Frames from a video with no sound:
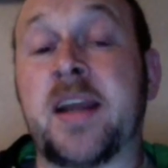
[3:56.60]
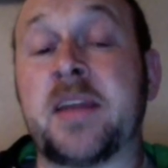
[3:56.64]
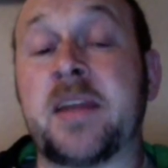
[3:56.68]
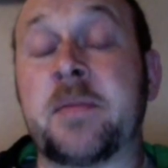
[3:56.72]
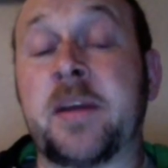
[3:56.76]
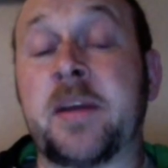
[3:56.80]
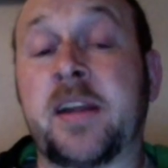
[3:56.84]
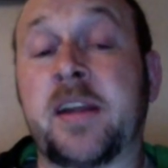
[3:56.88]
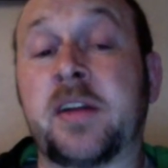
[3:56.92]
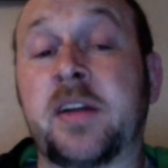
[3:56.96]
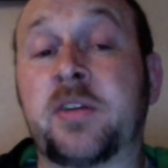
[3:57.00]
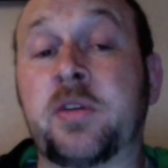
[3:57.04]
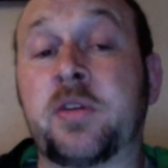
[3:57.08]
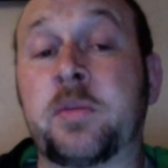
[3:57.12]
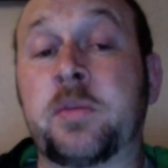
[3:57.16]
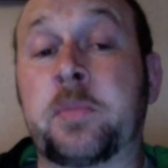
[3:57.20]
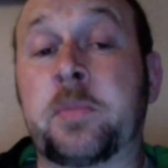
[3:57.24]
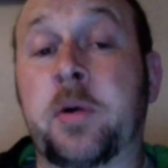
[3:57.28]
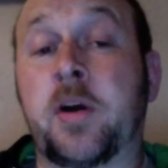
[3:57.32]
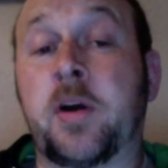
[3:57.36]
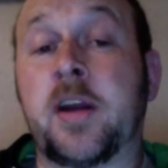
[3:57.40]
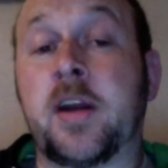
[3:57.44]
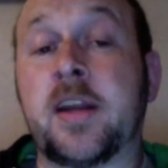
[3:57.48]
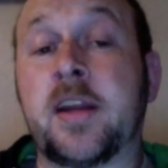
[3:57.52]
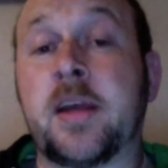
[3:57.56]
you make a good
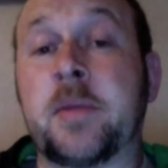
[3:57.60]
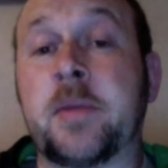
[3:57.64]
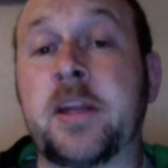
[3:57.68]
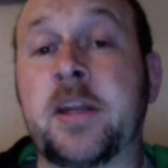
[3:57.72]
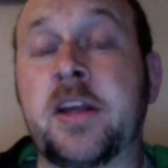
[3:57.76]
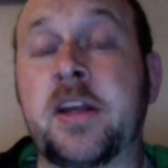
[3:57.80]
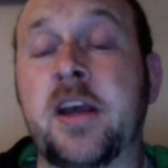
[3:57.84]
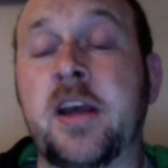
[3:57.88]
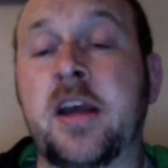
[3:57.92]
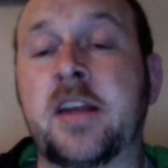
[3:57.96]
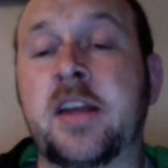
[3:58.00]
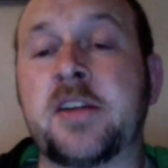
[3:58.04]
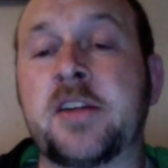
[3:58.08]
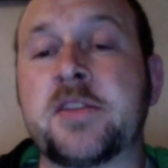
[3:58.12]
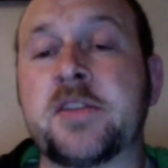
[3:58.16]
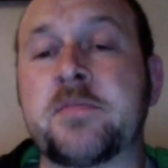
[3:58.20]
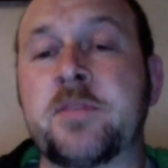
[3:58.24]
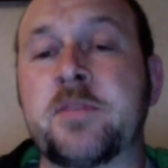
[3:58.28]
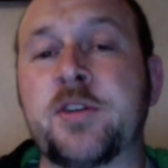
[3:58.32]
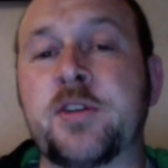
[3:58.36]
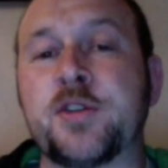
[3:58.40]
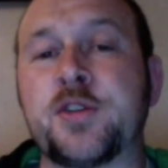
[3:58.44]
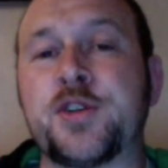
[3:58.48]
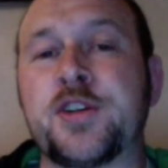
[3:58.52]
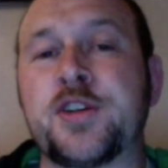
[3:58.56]
point. I mean, and as
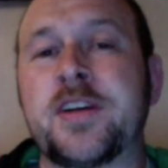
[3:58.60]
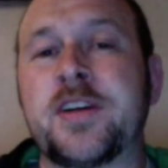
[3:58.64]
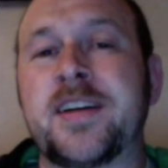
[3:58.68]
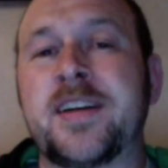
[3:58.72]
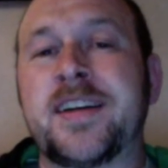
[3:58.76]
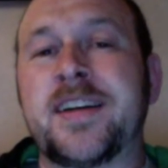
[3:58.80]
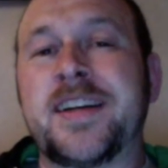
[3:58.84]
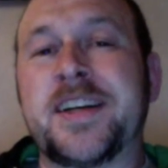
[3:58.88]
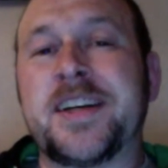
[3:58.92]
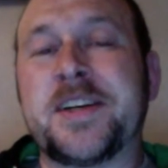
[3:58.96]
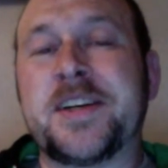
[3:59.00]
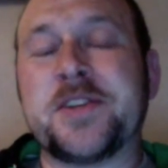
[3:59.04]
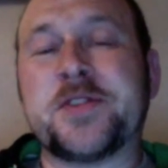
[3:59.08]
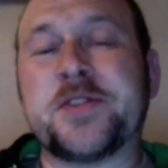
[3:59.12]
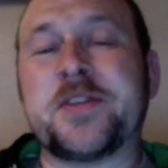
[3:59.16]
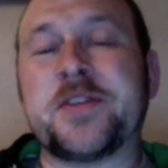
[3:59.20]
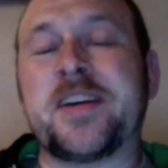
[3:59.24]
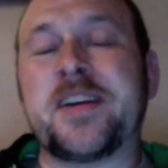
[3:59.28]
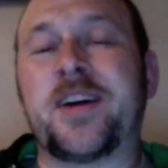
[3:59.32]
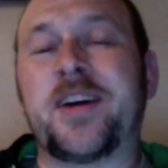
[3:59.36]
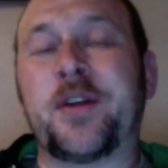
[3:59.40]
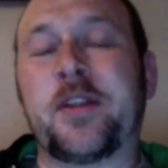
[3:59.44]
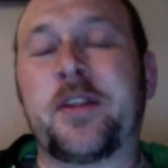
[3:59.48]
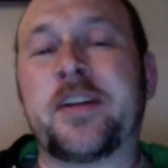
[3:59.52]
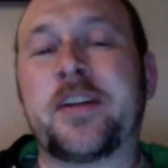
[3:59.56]
much as
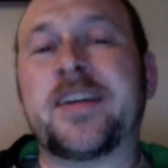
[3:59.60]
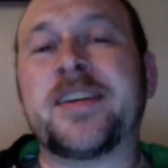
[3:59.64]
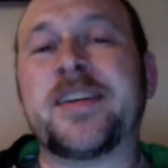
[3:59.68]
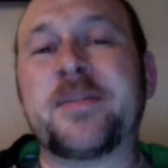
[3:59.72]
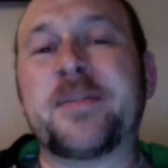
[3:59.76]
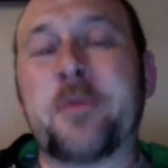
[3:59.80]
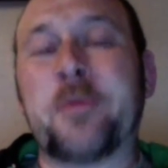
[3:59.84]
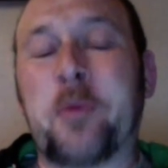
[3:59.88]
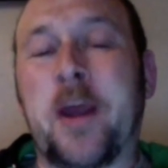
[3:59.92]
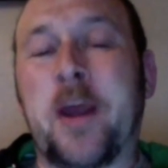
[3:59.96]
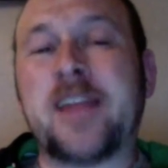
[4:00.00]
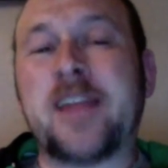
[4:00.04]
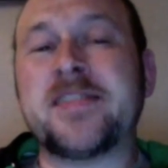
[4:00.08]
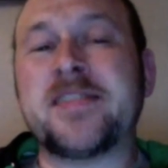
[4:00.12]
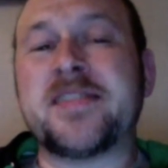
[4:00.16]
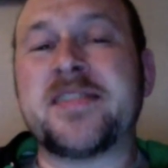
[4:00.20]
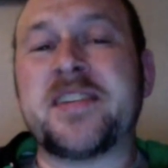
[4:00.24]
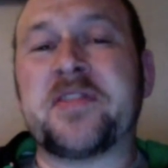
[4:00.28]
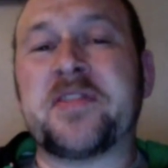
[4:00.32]
other Wednesday